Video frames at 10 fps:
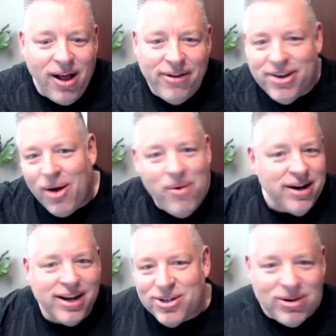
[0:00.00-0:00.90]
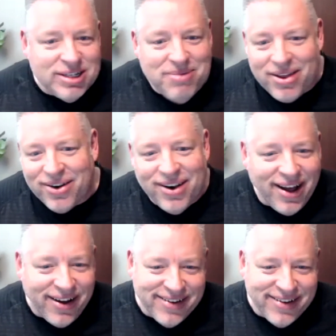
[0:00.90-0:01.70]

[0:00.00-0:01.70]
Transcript: No one controls a mother-in-law.